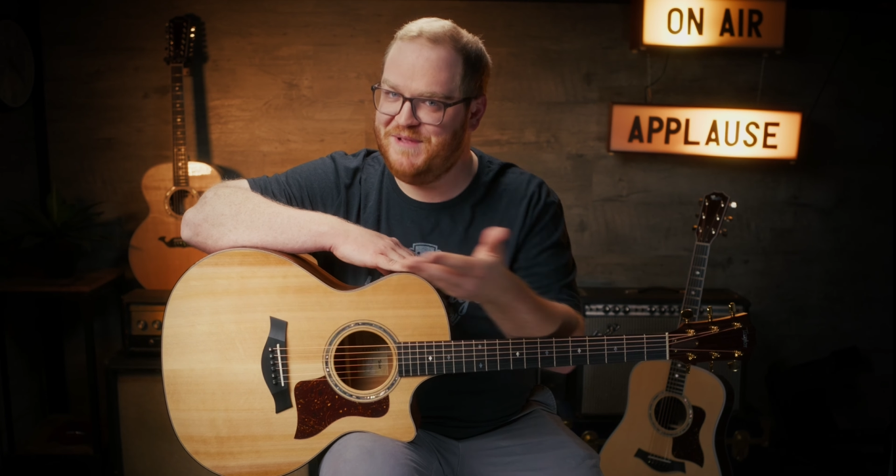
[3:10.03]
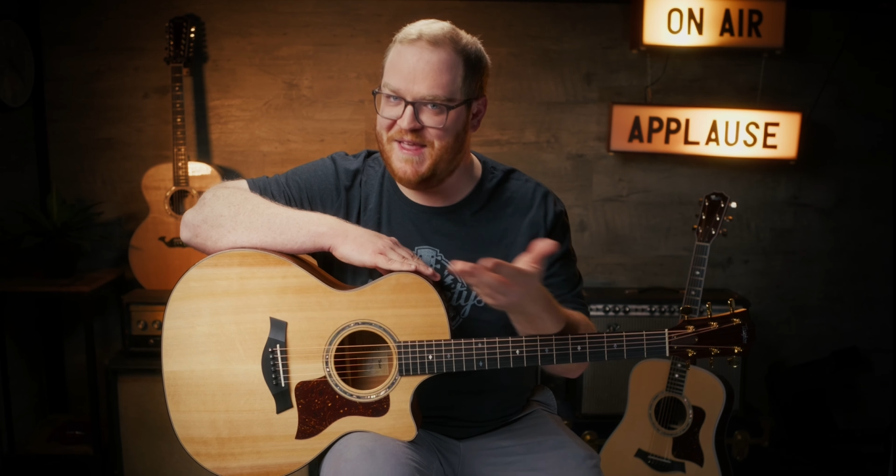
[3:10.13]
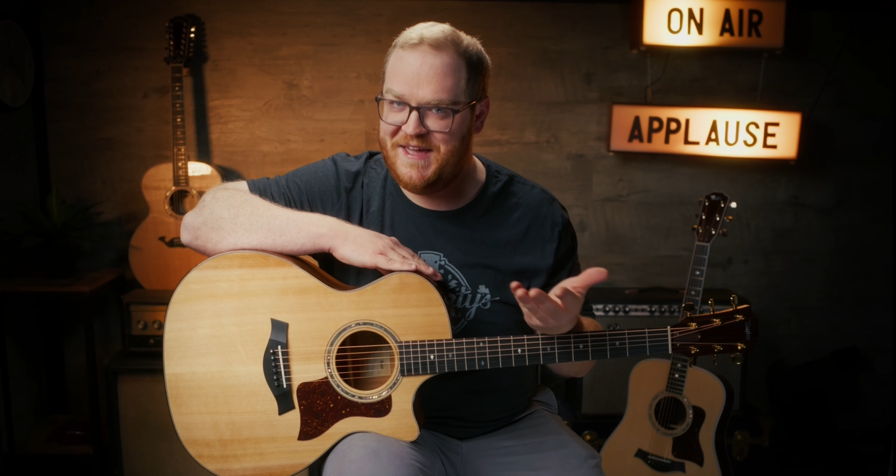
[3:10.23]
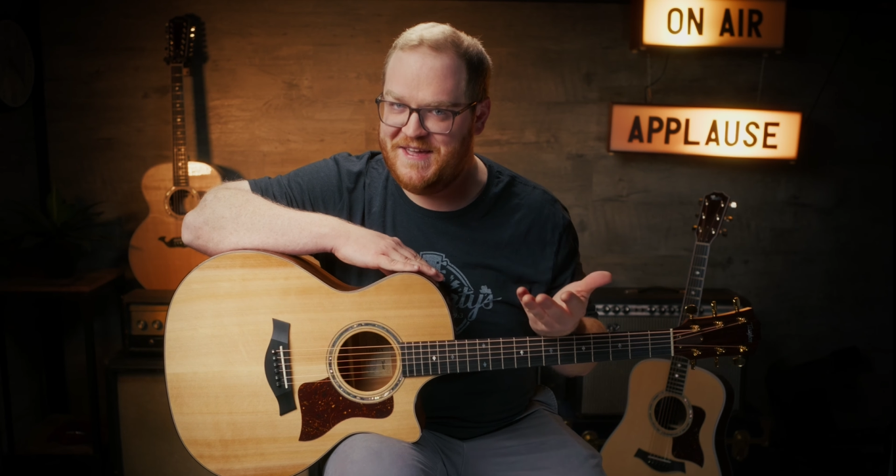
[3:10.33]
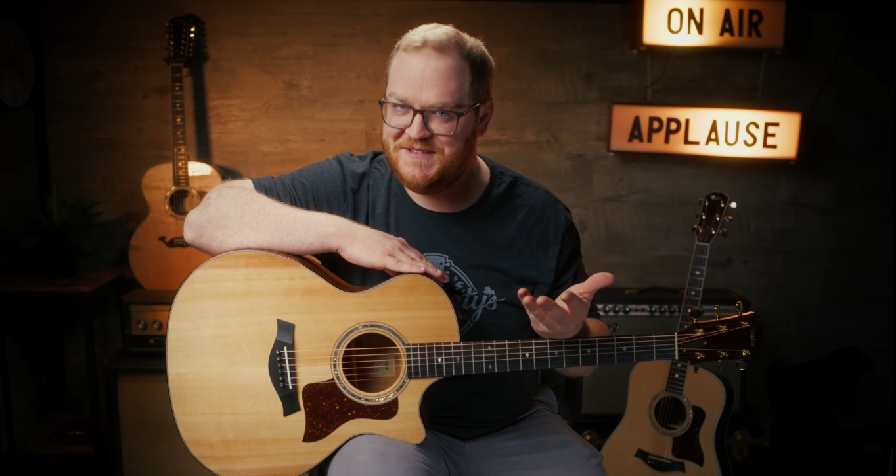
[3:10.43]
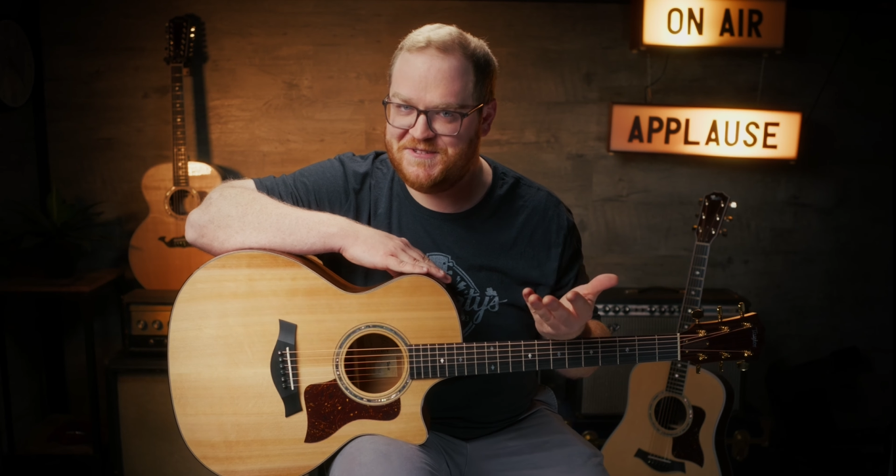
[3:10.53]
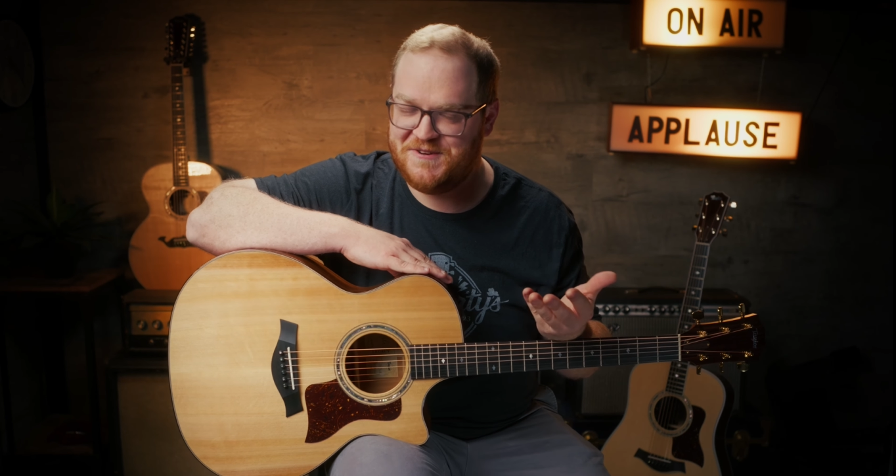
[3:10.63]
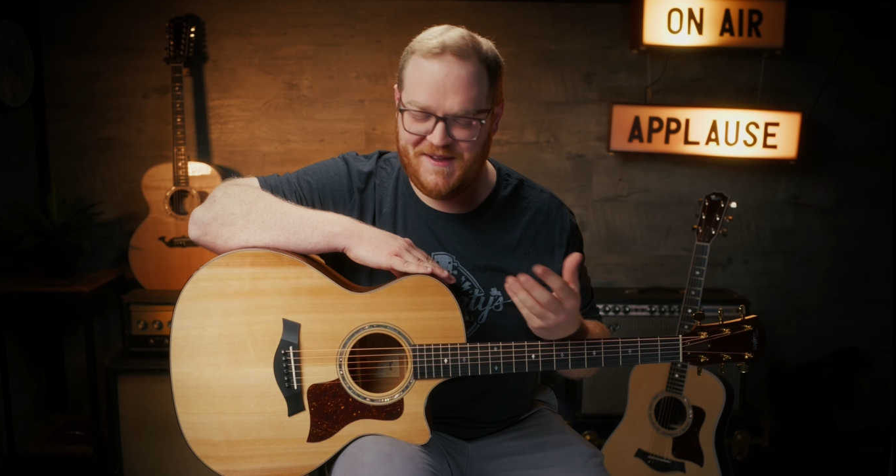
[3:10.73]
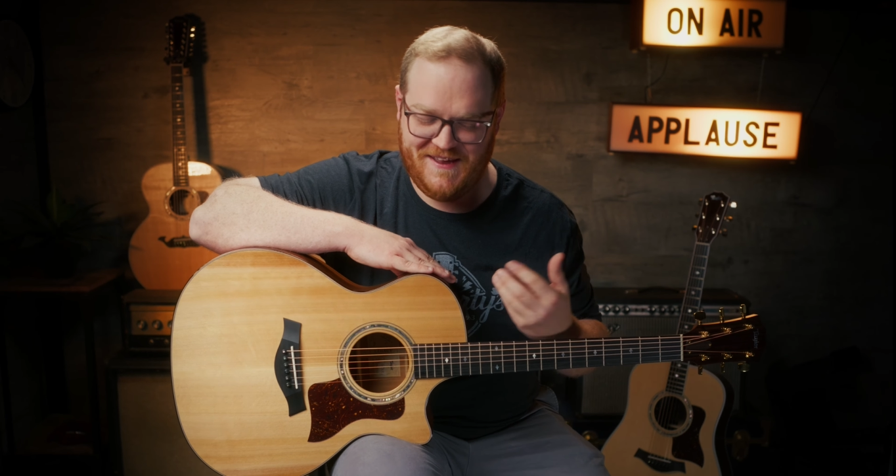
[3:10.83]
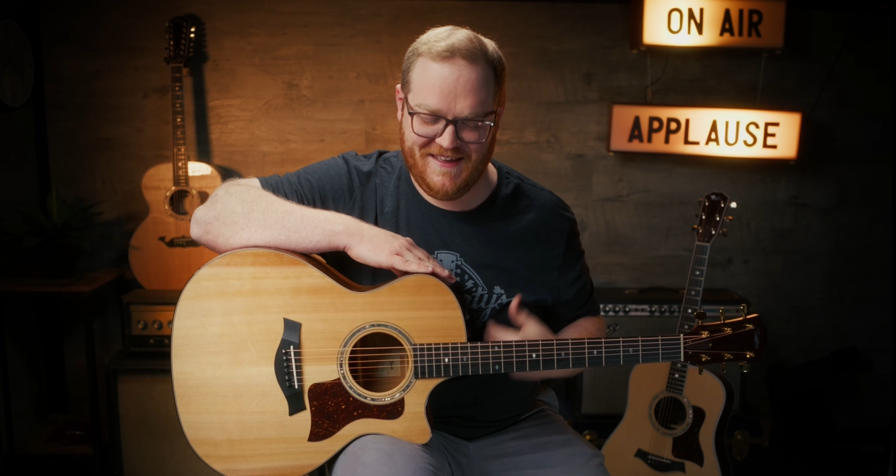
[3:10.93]
playing
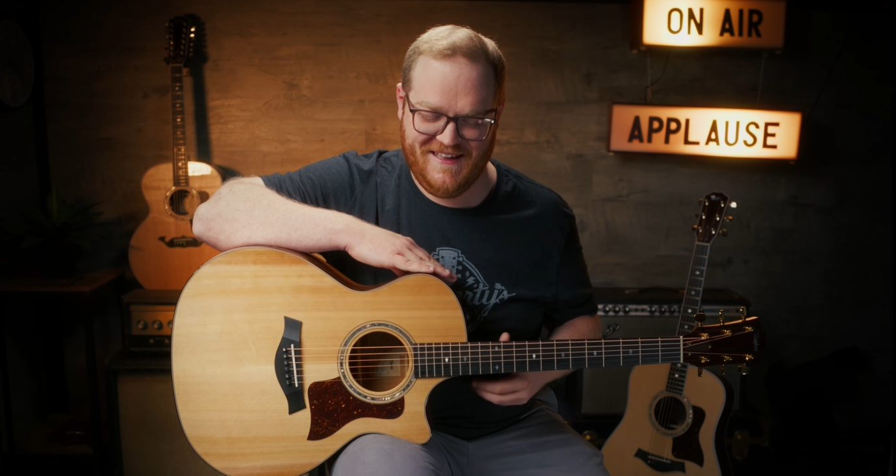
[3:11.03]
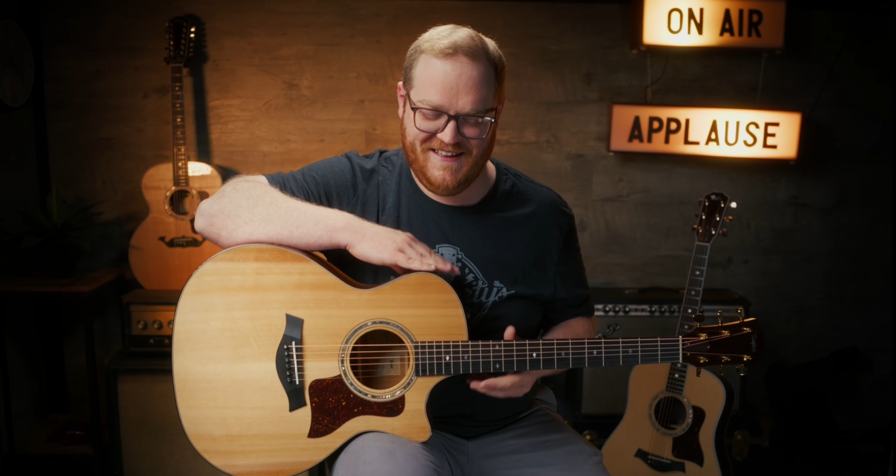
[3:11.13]
instrument,